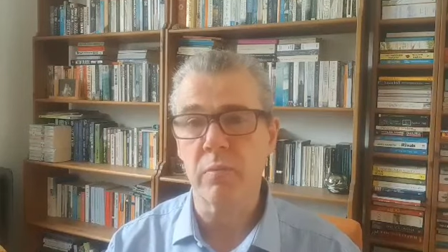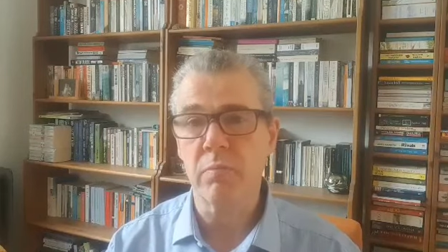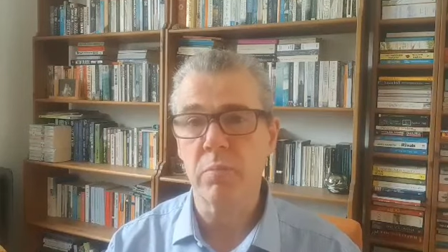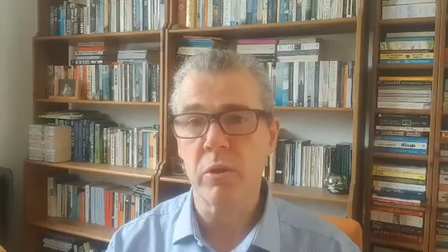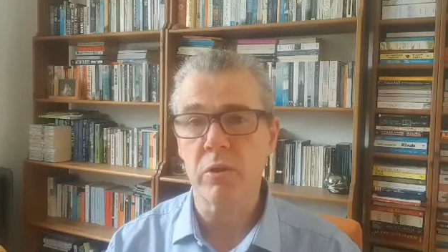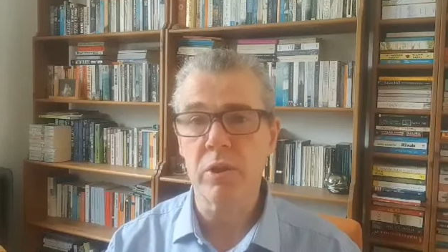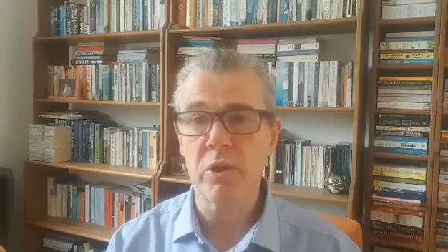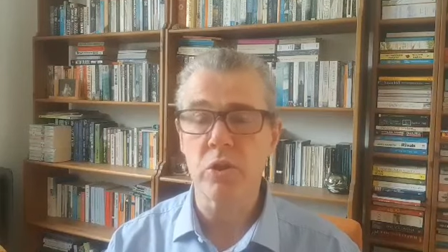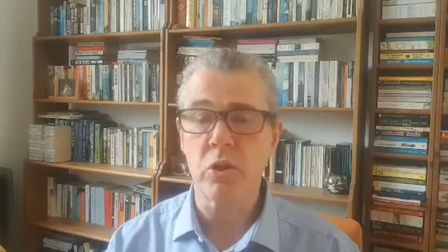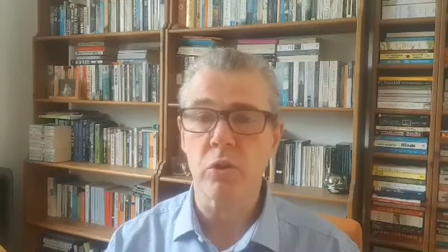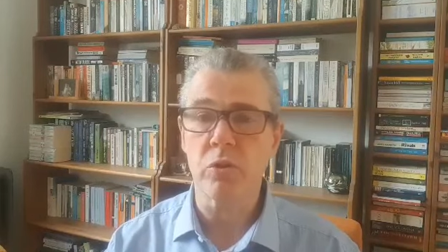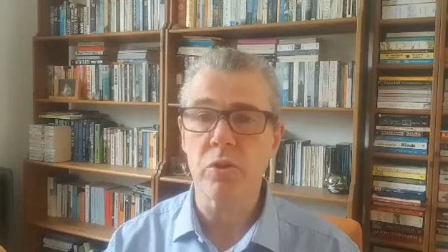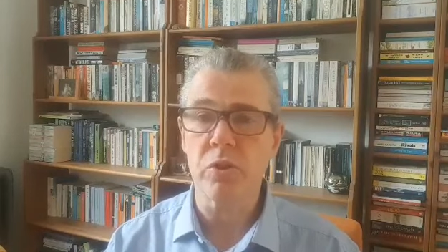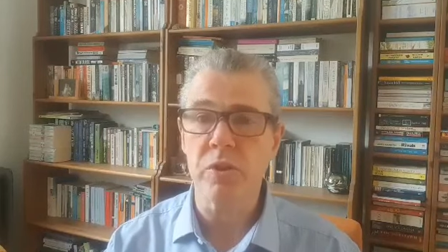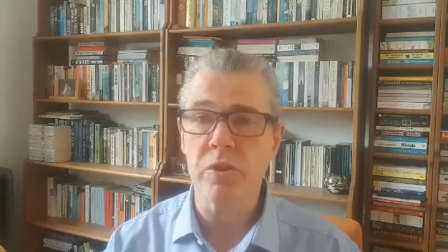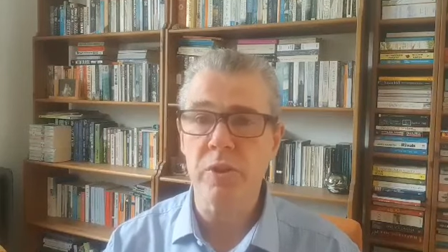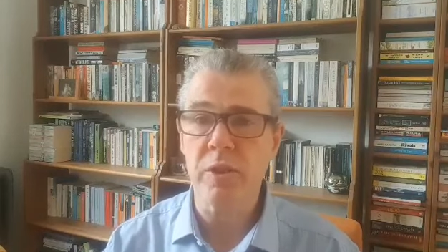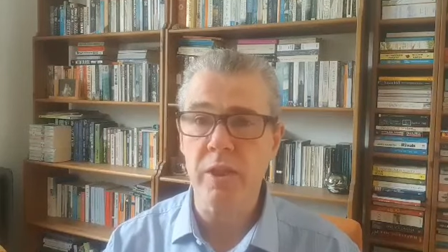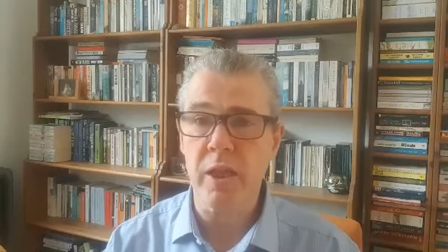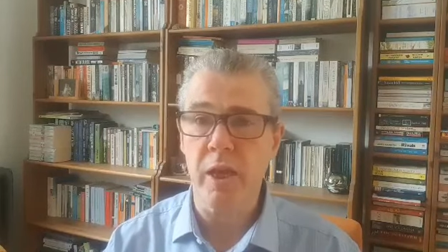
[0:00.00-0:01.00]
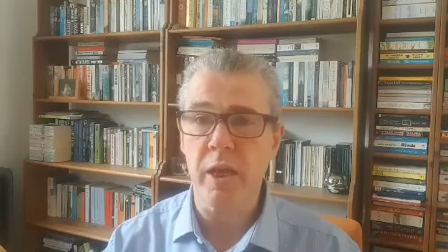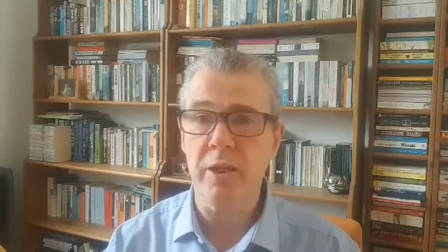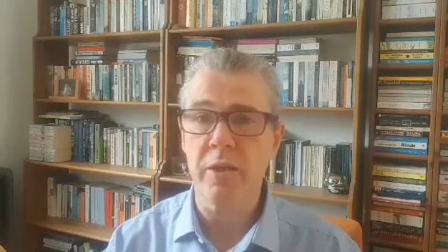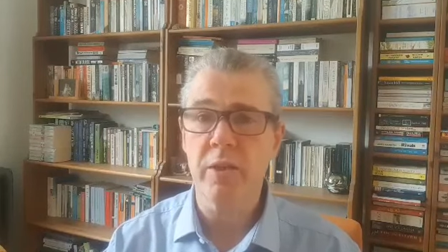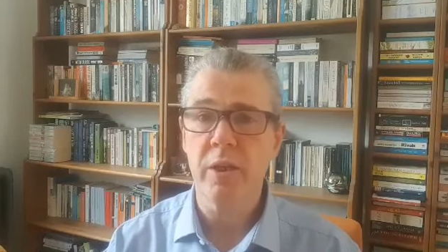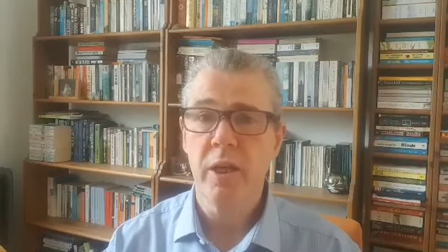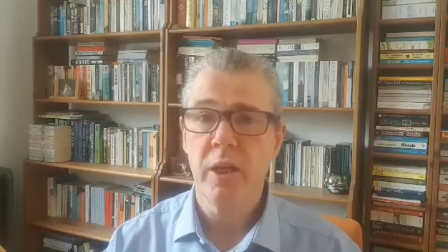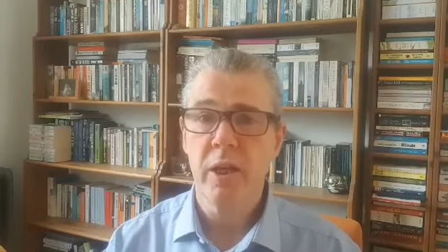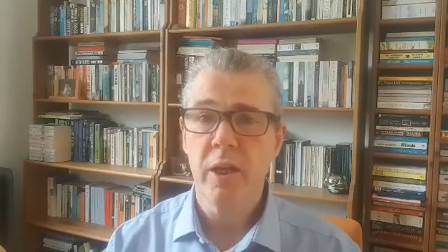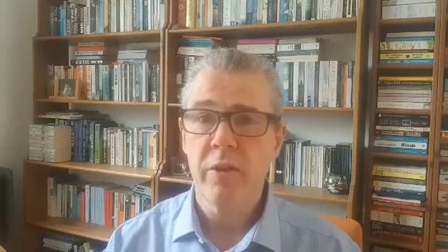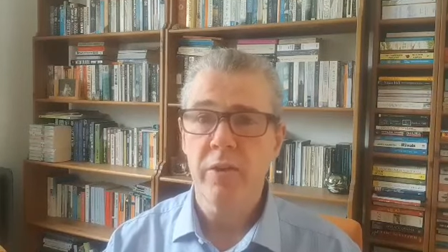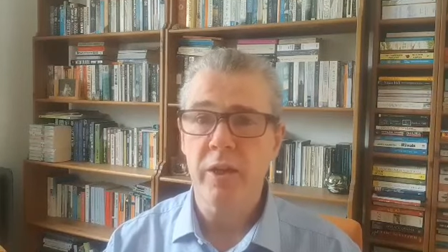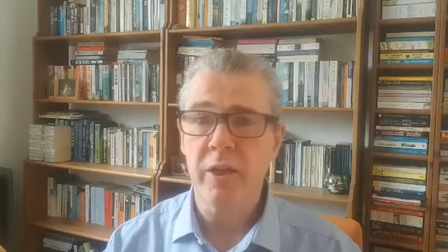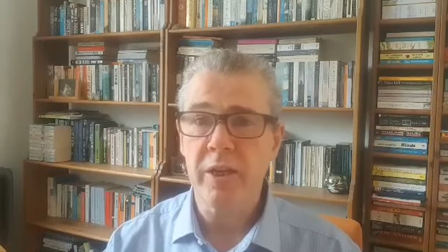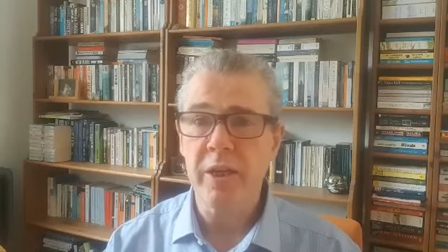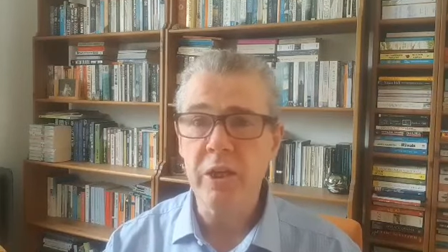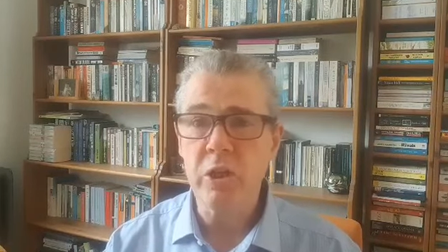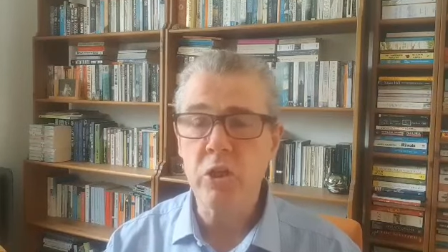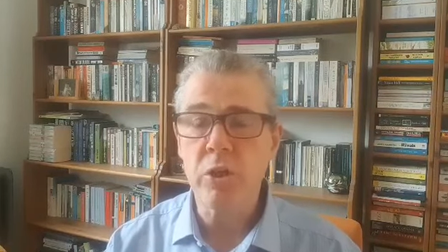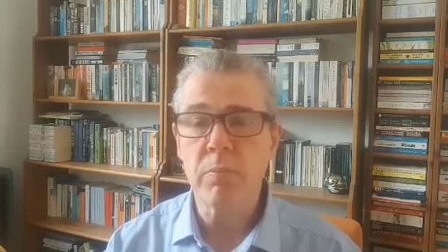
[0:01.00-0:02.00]
Boris Johnson said that
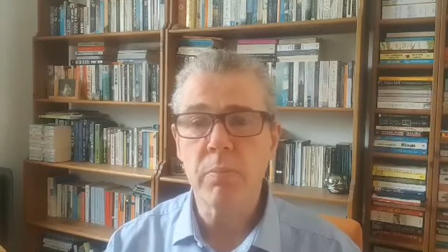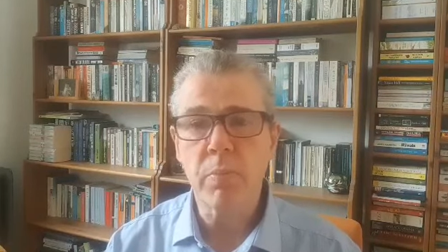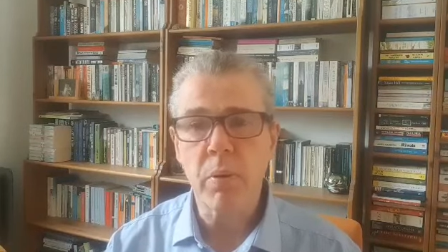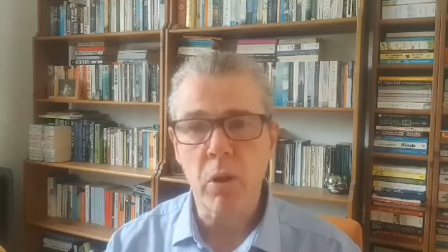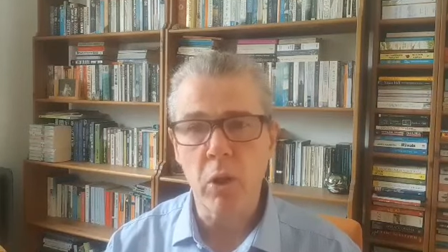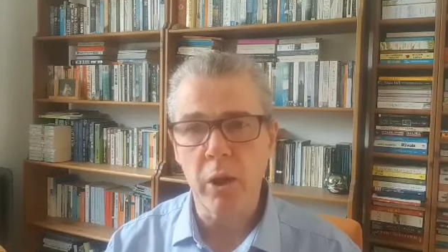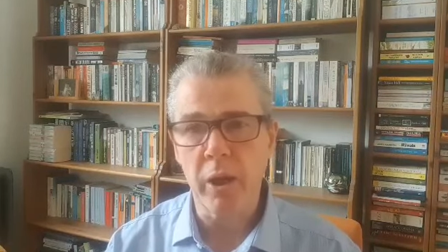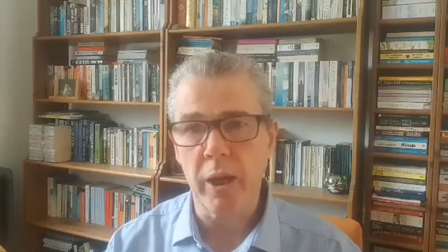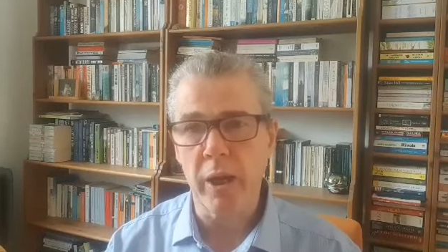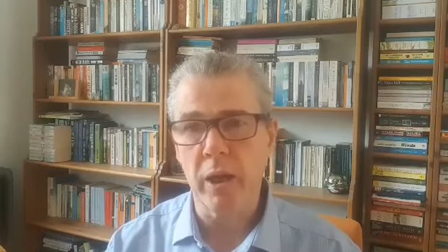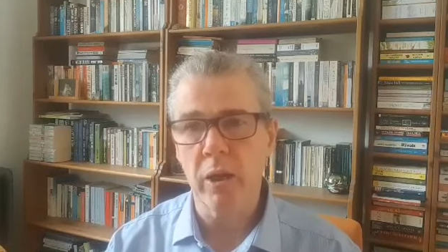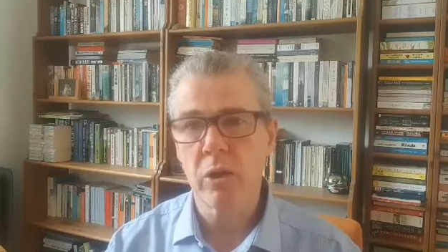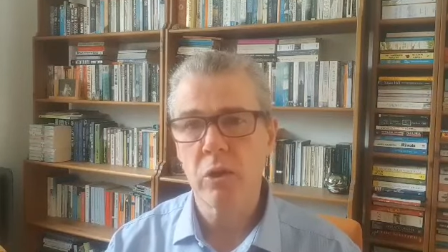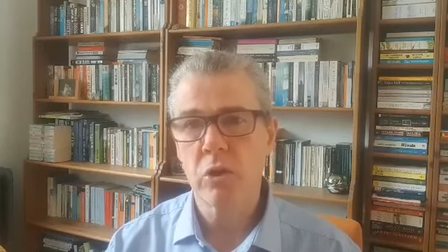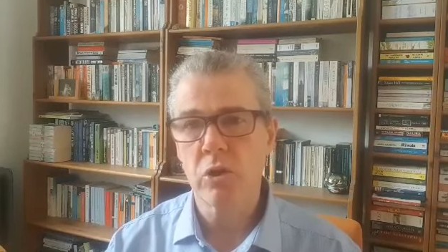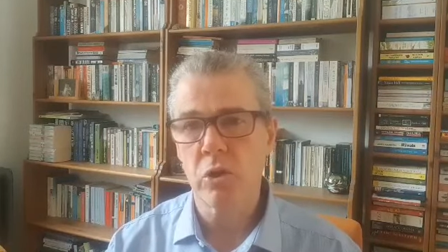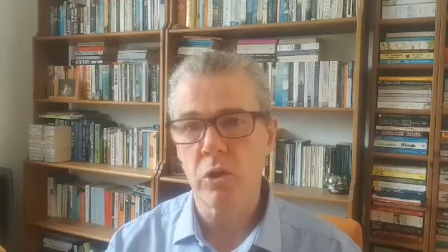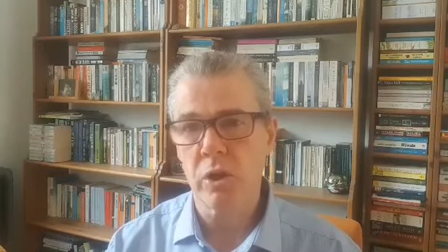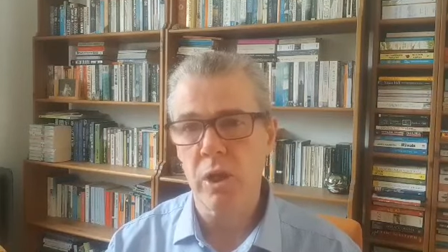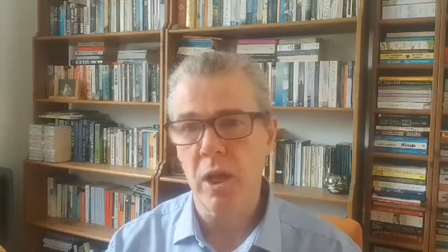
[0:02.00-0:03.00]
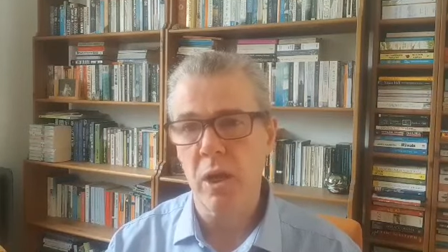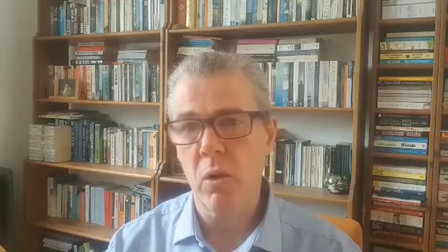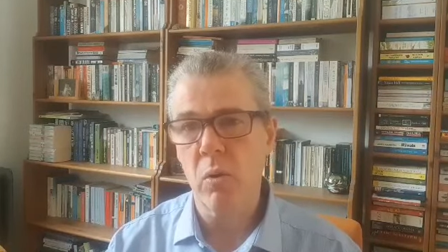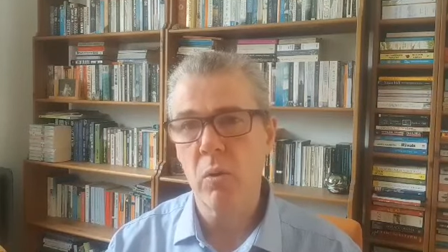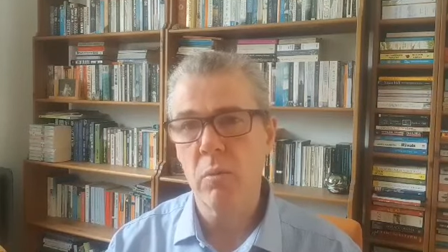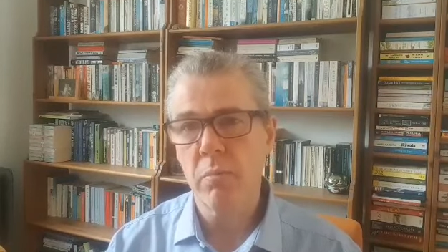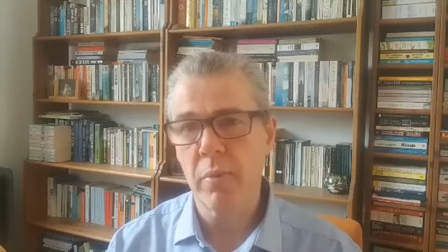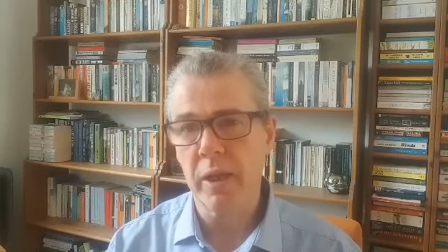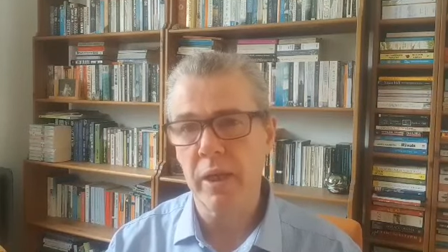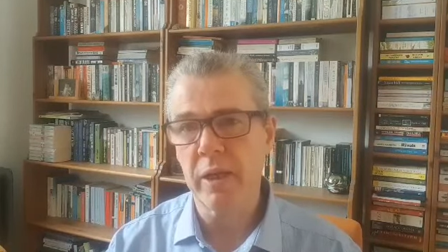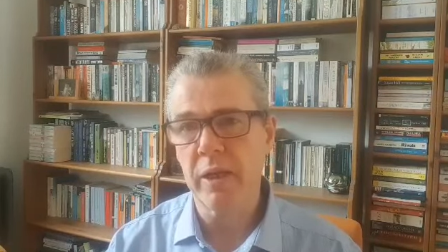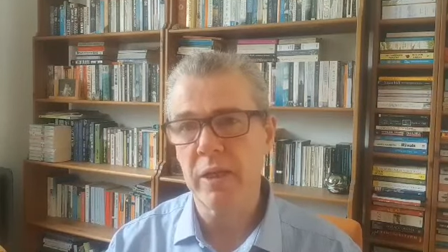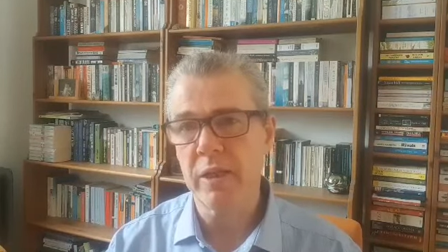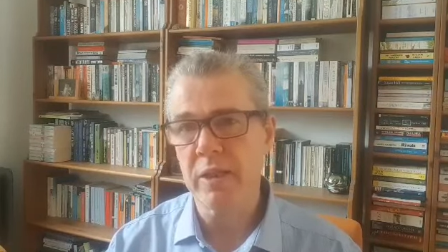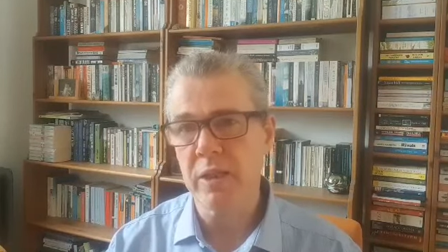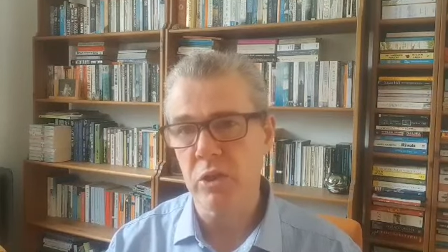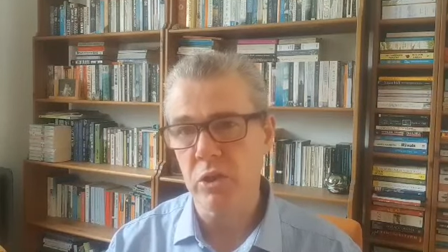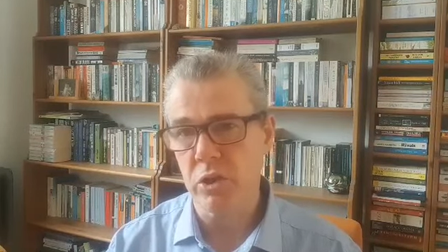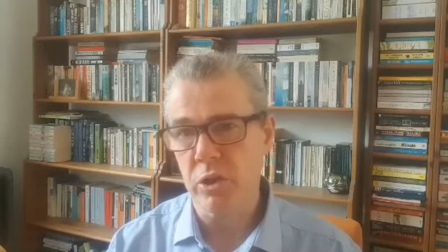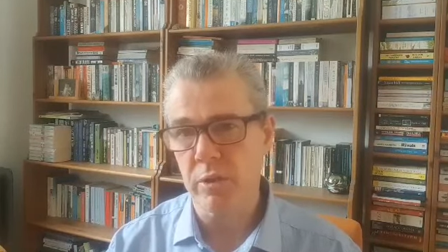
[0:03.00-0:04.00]
each employer should now make a
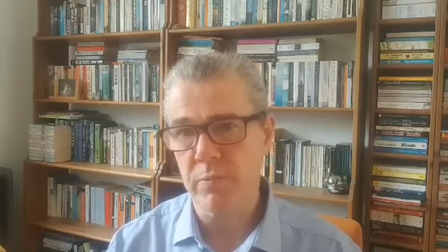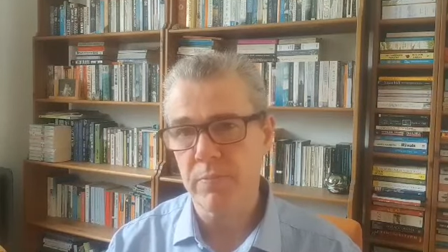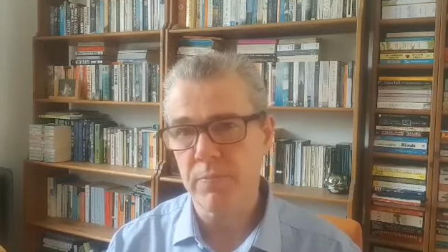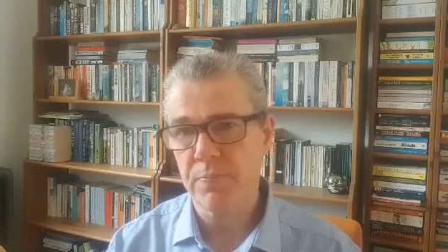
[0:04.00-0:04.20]
decision.